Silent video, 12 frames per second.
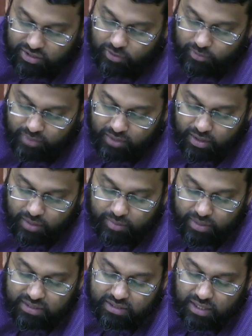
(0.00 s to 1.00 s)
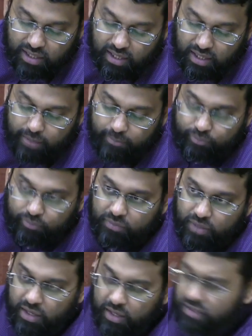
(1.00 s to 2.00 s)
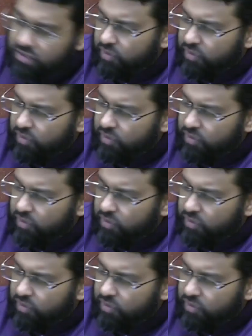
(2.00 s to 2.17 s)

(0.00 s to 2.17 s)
here. But um, his